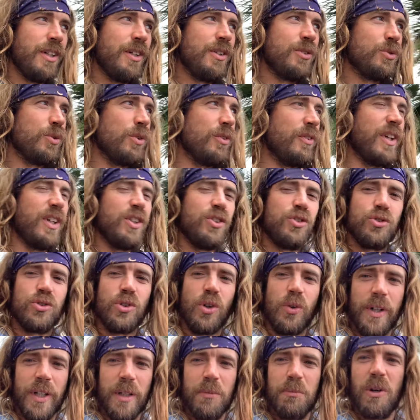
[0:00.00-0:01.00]
sort of
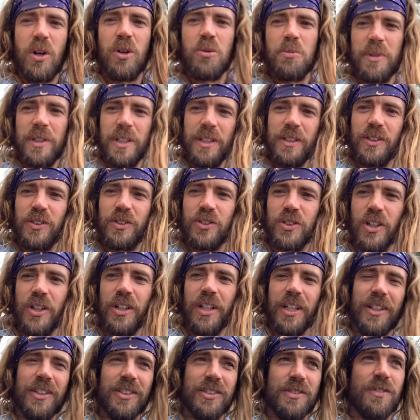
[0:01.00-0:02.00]
historic moment in the
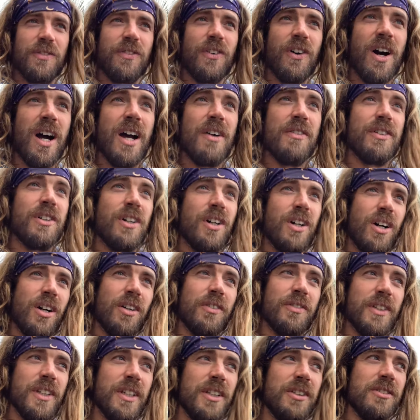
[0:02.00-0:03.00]
journey because
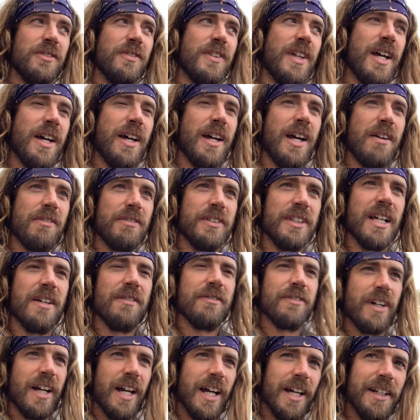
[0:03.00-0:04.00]
5.5 years of that, having that
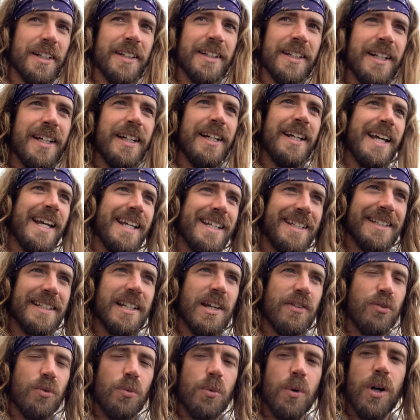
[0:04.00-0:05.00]
van, it's
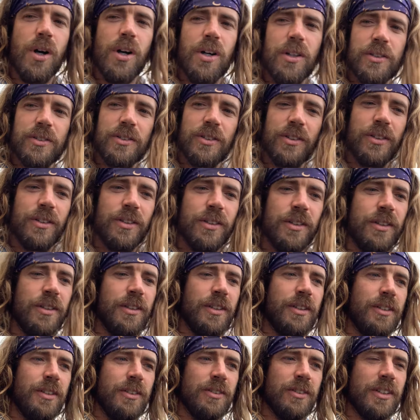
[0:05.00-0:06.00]
never worked.
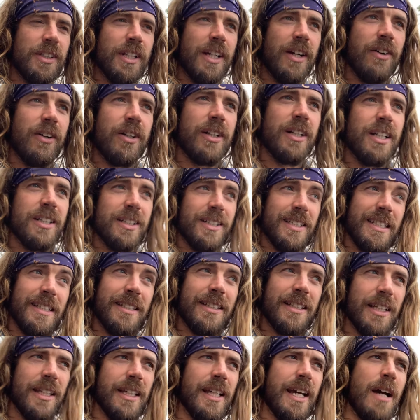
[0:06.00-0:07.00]
So now I can actually
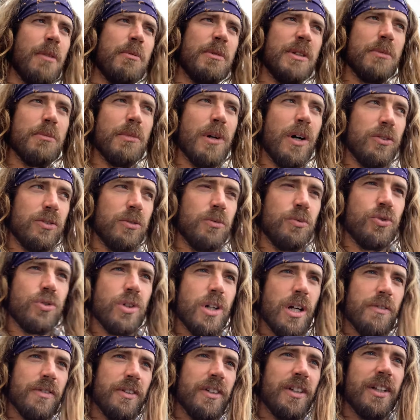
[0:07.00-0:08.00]
see how many miles I'm
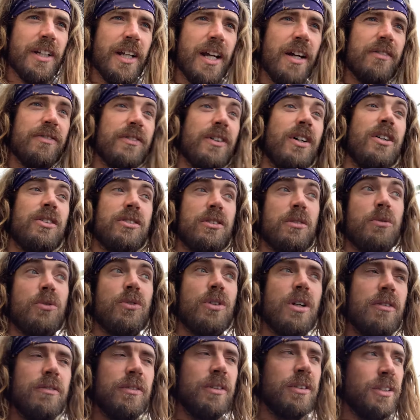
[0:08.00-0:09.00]
driving and how fast I'm
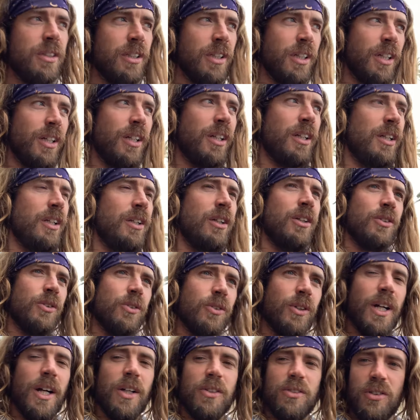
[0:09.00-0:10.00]
driving
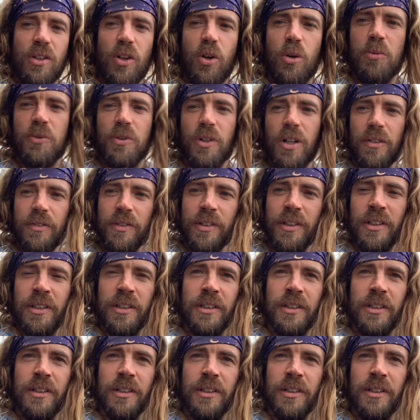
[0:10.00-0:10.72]
or how slow I'm driving.